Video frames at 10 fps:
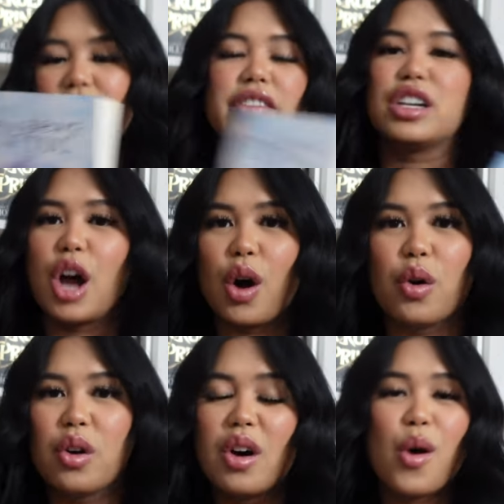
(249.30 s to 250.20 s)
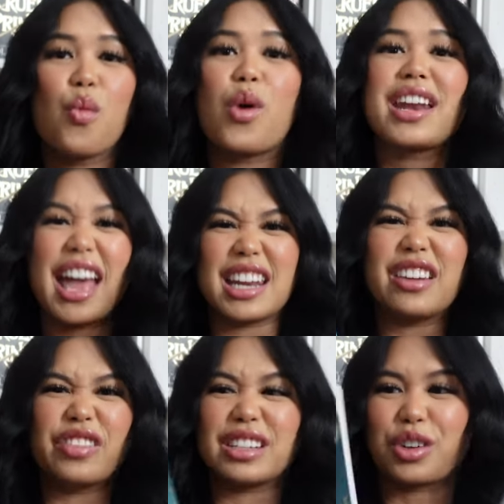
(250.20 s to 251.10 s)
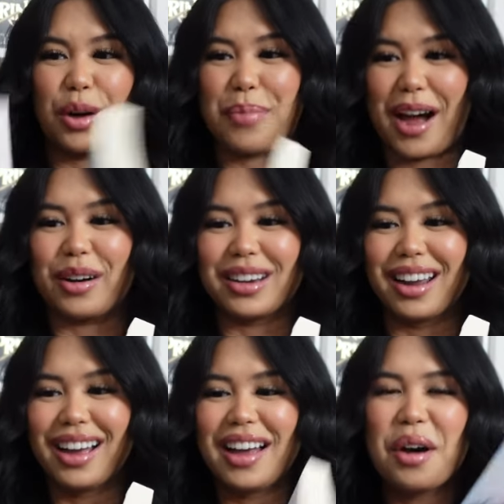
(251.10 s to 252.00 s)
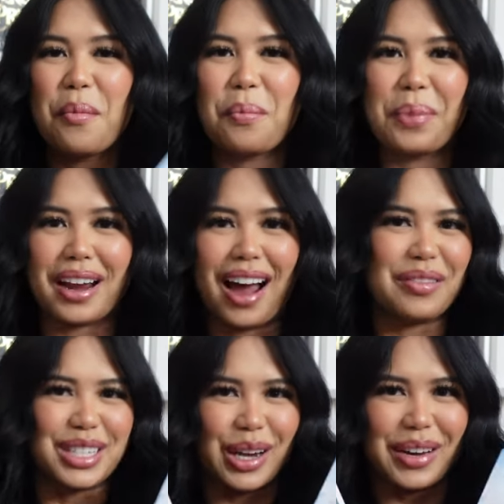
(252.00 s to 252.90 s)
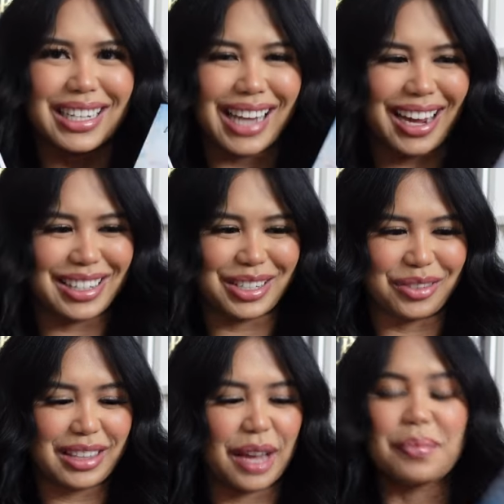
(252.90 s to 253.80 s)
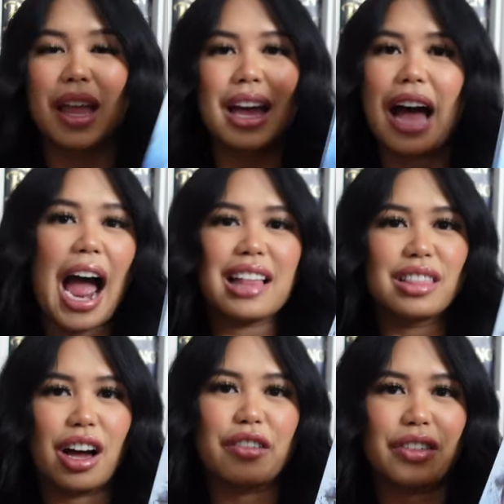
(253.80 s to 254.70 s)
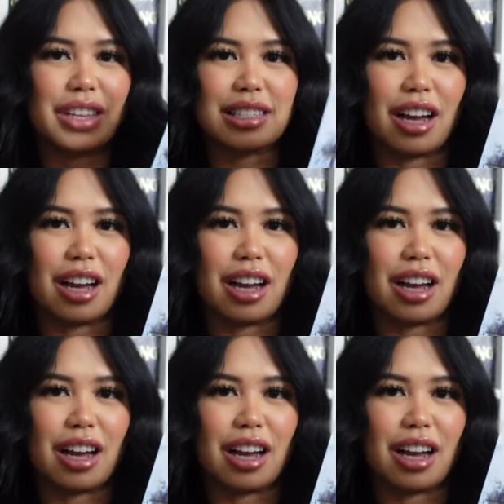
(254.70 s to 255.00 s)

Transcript: even know what any of these are about, but I'm so excited to read them. I love this